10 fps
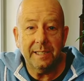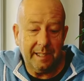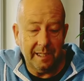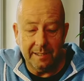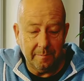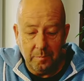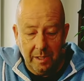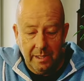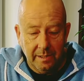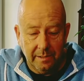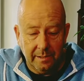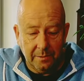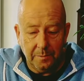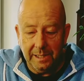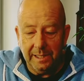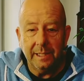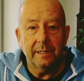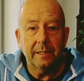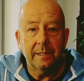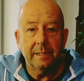it can uh,
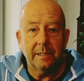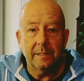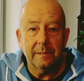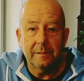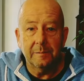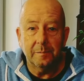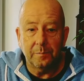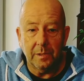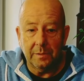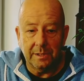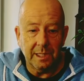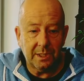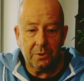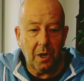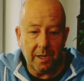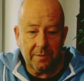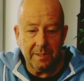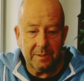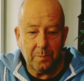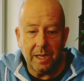really uh, uh, distract
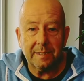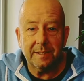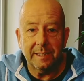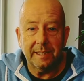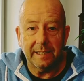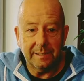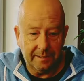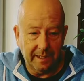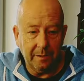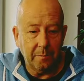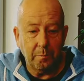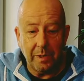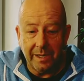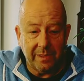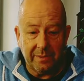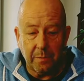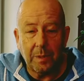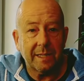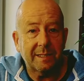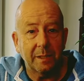this plastic, it can make that the
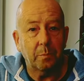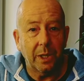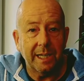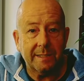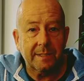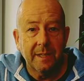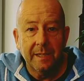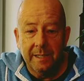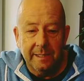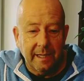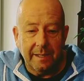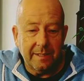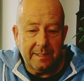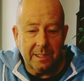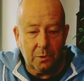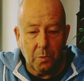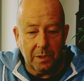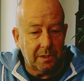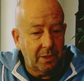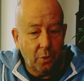plastic breaks. And this is
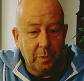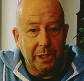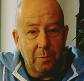what nobody